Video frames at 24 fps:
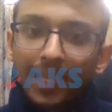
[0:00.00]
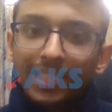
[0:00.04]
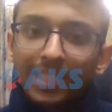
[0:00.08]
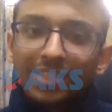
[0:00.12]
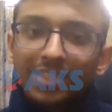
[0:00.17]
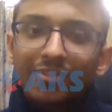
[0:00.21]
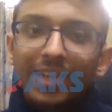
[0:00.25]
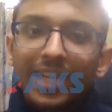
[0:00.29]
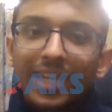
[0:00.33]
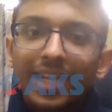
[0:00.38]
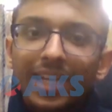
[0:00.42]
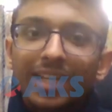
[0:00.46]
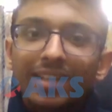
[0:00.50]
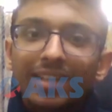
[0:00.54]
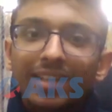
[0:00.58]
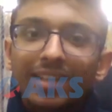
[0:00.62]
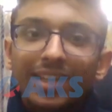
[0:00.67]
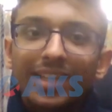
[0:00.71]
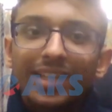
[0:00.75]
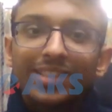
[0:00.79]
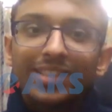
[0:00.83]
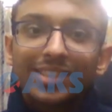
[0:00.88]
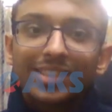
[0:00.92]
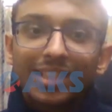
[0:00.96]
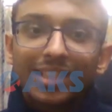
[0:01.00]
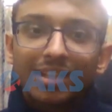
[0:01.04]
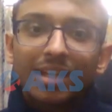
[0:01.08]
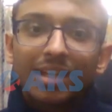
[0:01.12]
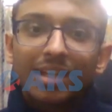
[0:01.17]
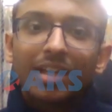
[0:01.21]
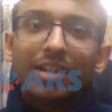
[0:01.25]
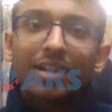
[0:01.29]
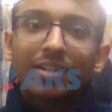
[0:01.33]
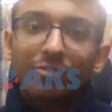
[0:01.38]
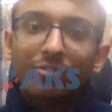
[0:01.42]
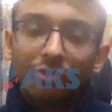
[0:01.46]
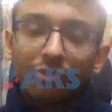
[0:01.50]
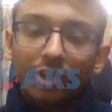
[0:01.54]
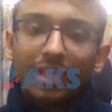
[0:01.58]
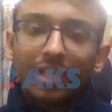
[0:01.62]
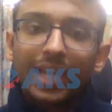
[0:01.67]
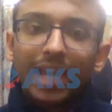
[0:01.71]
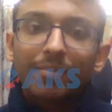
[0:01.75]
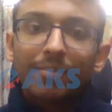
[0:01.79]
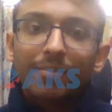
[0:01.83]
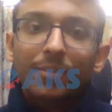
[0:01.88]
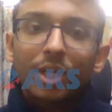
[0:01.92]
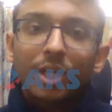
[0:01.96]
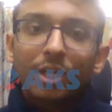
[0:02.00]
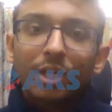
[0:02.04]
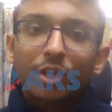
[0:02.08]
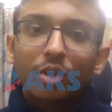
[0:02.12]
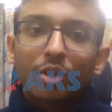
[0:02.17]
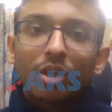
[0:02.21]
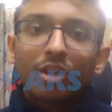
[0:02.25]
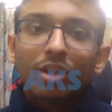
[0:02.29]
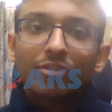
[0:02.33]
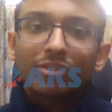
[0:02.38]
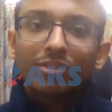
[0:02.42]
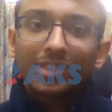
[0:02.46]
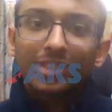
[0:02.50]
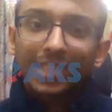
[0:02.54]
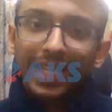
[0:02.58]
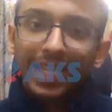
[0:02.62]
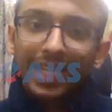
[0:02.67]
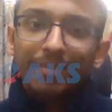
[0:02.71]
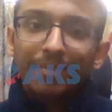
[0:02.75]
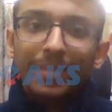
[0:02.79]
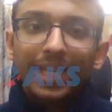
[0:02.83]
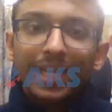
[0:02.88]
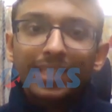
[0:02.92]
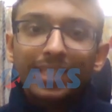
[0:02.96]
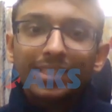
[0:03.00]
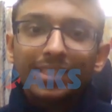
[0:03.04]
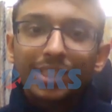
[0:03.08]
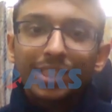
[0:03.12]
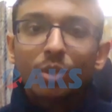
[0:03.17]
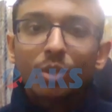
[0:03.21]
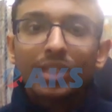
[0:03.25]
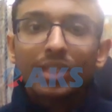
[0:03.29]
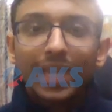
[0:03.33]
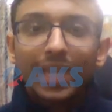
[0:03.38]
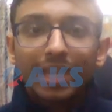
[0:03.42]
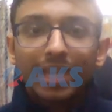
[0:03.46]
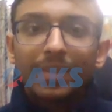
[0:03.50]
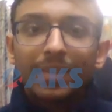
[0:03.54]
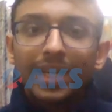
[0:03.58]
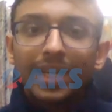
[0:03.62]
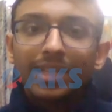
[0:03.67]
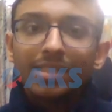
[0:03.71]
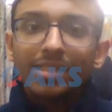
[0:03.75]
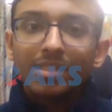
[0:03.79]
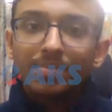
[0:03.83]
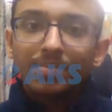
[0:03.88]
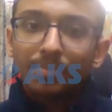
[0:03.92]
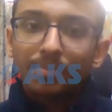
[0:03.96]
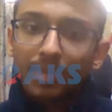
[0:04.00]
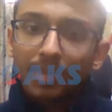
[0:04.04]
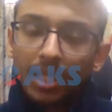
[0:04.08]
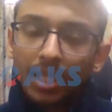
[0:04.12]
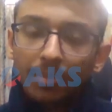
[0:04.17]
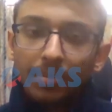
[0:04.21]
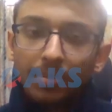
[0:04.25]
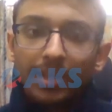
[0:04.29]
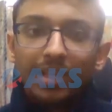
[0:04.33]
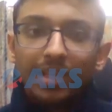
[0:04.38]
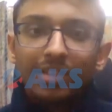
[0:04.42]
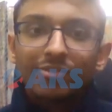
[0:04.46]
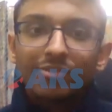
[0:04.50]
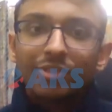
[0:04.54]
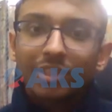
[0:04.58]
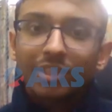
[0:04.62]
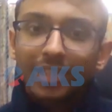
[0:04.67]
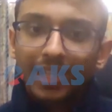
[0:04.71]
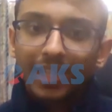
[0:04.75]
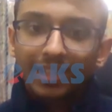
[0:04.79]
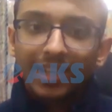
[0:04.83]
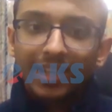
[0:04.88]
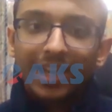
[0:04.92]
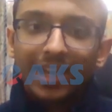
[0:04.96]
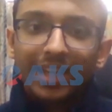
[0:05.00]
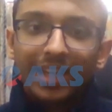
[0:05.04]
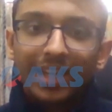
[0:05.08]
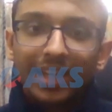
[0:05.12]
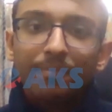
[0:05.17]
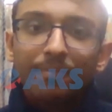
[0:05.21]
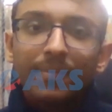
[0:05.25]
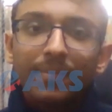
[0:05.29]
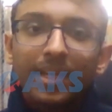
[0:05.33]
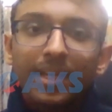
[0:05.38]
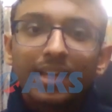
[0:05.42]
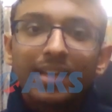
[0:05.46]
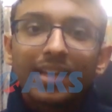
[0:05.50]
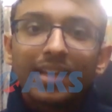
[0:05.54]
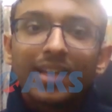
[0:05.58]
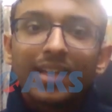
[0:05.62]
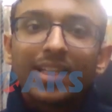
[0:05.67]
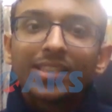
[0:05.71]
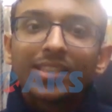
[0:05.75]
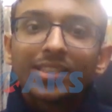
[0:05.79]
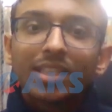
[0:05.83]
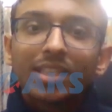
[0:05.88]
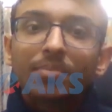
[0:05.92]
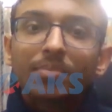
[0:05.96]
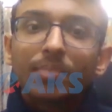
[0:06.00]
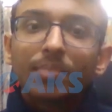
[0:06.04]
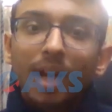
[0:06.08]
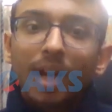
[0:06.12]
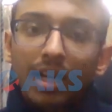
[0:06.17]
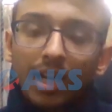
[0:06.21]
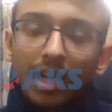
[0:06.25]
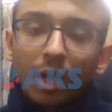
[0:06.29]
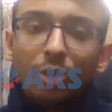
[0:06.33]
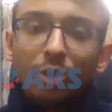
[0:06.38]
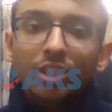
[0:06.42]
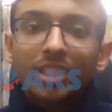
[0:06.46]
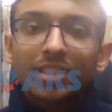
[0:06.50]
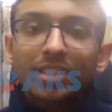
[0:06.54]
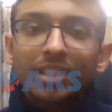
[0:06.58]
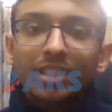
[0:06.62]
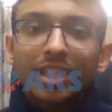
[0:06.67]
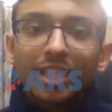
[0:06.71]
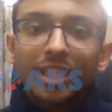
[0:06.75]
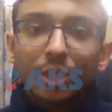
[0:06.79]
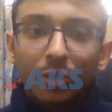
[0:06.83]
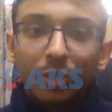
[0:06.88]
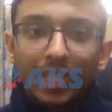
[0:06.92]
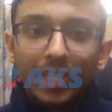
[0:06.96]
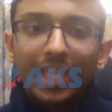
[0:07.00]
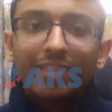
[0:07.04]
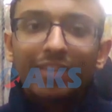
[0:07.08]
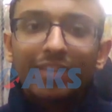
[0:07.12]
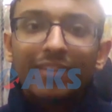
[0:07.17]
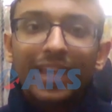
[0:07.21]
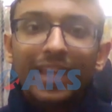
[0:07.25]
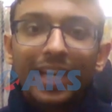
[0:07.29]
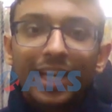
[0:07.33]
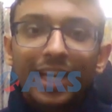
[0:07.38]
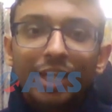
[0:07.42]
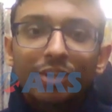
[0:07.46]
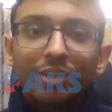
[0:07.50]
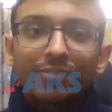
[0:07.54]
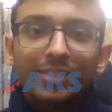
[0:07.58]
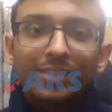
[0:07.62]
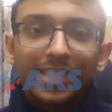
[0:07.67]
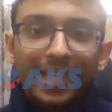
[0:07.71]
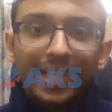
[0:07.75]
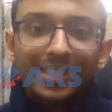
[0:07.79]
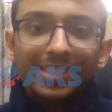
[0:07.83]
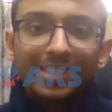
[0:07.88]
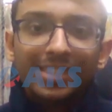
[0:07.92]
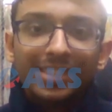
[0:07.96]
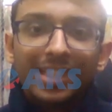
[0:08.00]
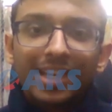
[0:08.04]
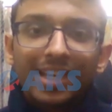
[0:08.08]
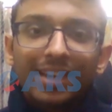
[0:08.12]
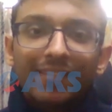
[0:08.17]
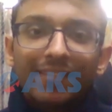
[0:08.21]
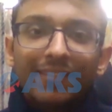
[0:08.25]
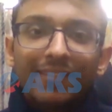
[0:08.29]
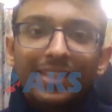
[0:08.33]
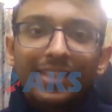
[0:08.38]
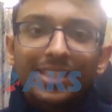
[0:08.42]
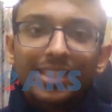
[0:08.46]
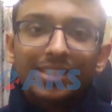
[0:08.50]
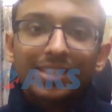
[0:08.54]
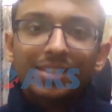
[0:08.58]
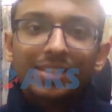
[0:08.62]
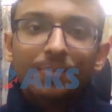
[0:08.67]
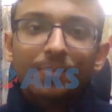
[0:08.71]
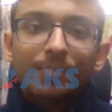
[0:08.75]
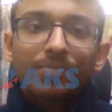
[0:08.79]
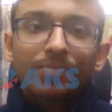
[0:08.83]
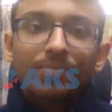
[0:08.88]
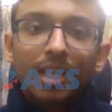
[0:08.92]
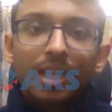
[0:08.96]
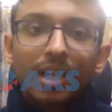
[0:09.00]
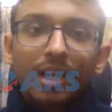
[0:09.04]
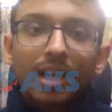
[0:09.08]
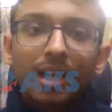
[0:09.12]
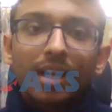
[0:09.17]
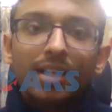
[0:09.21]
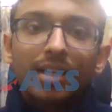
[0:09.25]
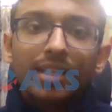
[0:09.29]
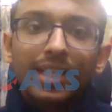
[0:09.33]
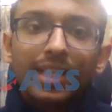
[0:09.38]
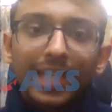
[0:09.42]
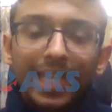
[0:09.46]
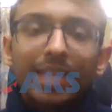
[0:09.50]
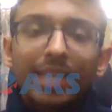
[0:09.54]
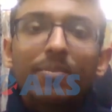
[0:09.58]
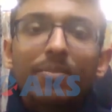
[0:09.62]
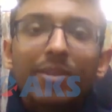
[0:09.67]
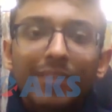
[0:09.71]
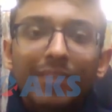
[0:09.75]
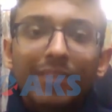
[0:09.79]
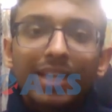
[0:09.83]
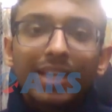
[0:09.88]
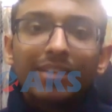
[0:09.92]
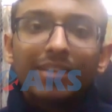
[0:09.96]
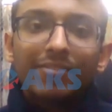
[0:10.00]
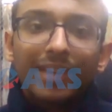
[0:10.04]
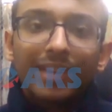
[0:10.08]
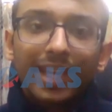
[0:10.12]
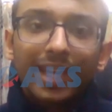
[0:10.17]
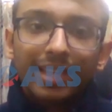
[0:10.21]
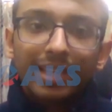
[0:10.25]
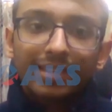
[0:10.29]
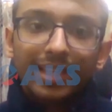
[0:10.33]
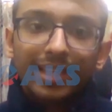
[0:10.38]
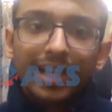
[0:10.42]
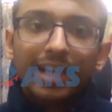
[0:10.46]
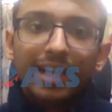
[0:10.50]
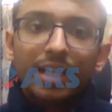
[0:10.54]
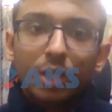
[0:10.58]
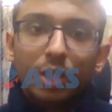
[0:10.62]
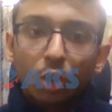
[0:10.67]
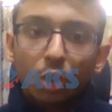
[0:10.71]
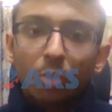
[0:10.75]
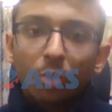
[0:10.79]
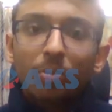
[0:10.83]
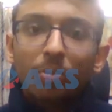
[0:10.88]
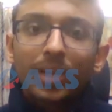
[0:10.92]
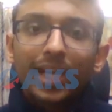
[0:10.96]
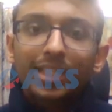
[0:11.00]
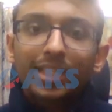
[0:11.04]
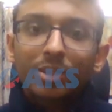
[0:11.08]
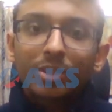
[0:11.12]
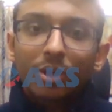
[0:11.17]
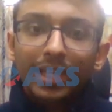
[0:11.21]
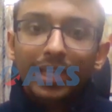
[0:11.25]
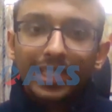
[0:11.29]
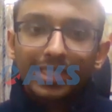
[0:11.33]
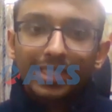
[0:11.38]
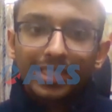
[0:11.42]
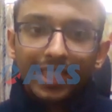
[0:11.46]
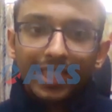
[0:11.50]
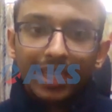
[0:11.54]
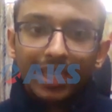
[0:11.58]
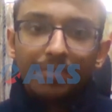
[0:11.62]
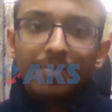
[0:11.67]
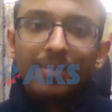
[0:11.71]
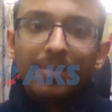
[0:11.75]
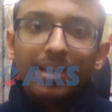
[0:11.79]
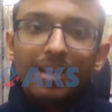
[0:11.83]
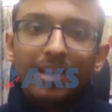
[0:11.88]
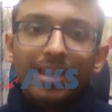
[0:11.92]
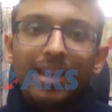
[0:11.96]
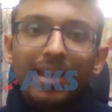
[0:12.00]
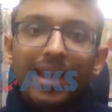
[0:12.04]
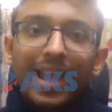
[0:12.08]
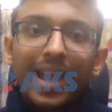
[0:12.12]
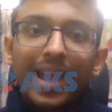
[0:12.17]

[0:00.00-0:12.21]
So, blitz variant is for time control of 3 minutes to 10 minutes per player for the entire game. So, bug house is a unique variant of chess, which is a team event where there are two players on each team,